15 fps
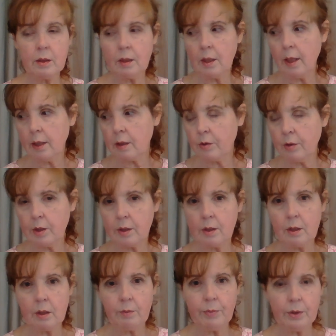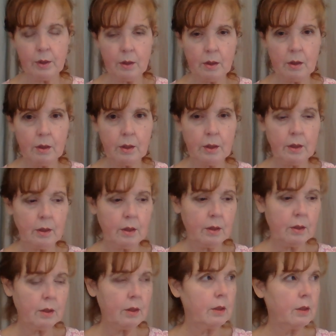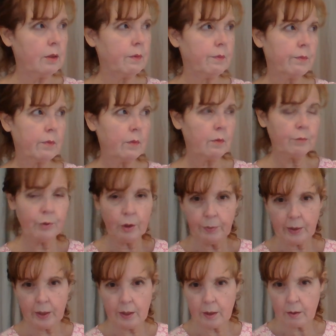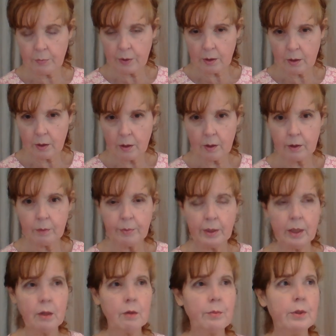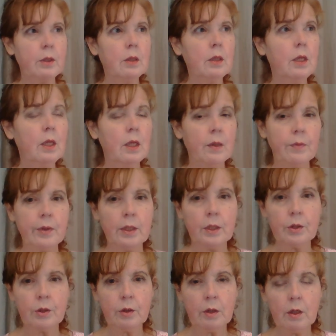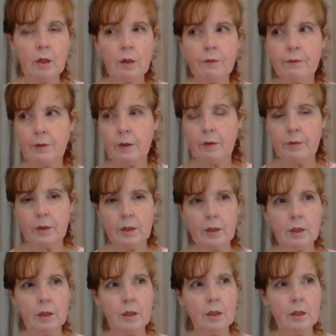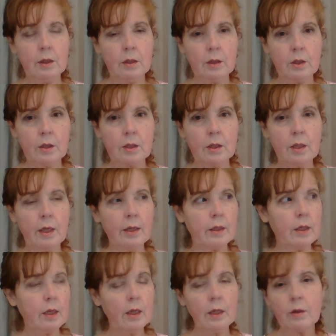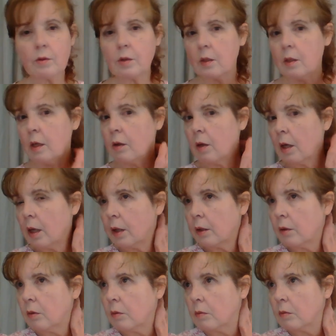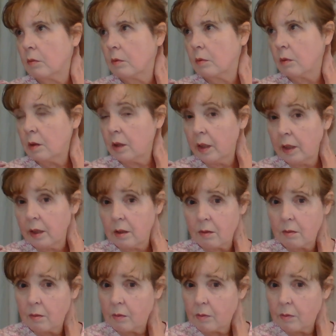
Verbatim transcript: electricity bill and the propane bill and the power bill and turn off everything and just light candles. Now, I don't light